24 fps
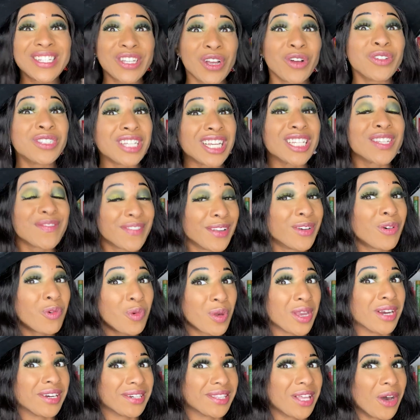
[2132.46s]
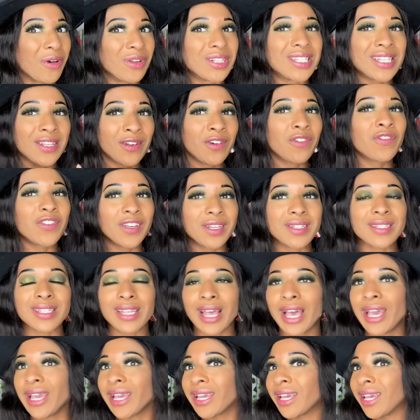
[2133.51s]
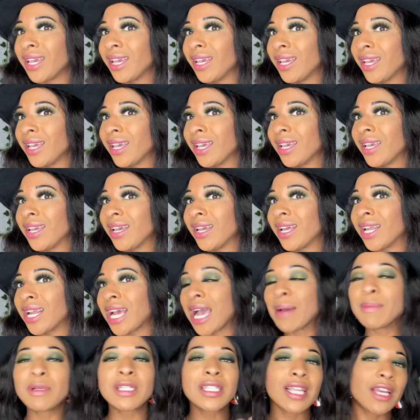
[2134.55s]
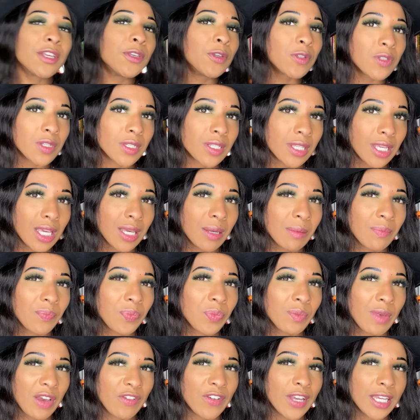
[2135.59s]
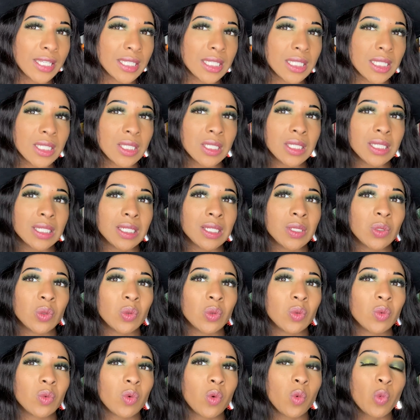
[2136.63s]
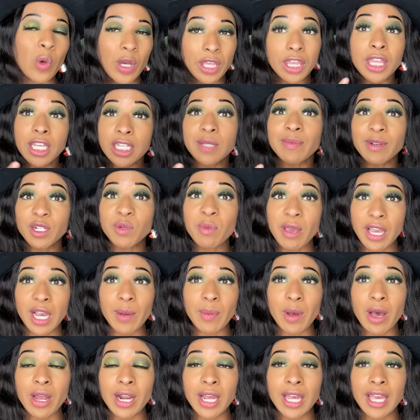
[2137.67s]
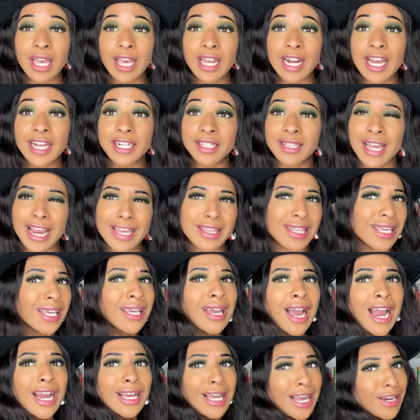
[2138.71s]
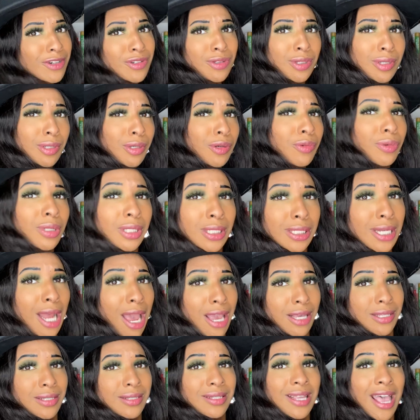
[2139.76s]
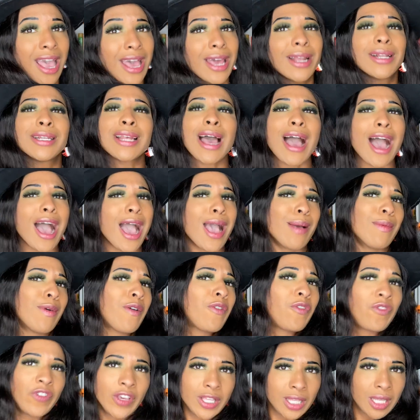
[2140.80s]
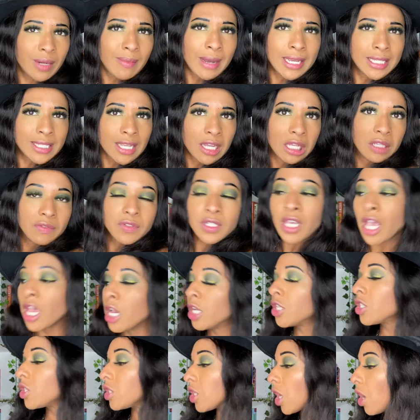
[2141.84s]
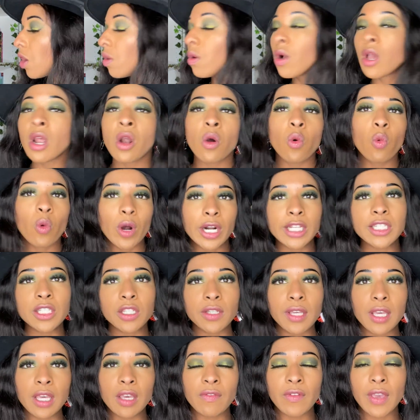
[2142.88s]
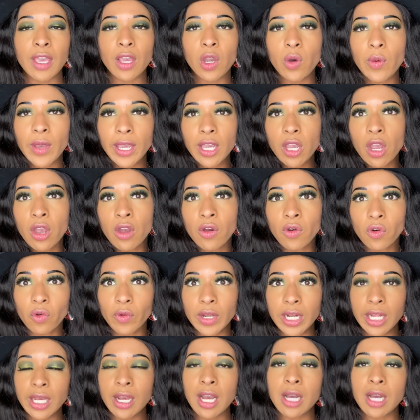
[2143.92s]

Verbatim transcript: still does feel weird though. It still feels like I'm just not used to seeing my face with this much makeup on it. And I, I think I actually look really nice and I'm feeling myself. So wanted to give a quick reading